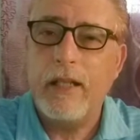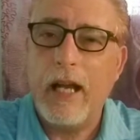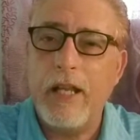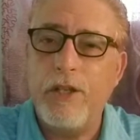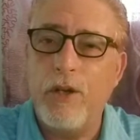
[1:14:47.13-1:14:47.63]

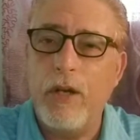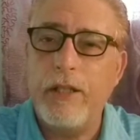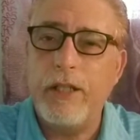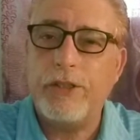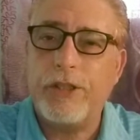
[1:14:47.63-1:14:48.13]
How you
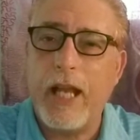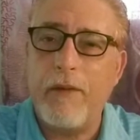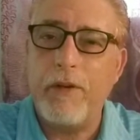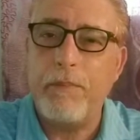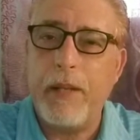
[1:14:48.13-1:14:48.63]
doing? This is
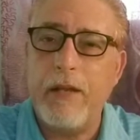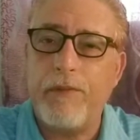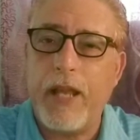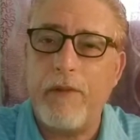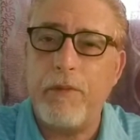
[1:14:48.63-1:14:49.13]
Kevin P.
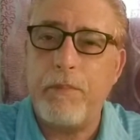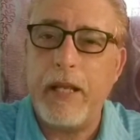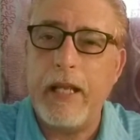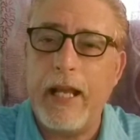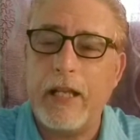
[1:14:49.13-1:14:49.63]
of Kevin
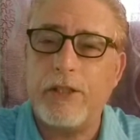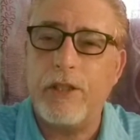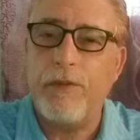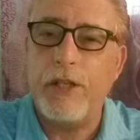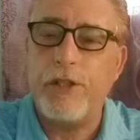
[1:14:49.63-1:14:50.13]
P.
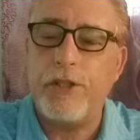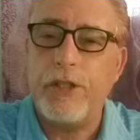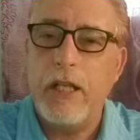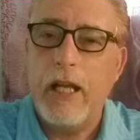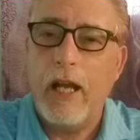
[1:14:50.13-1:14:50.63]
Excellent Adventures.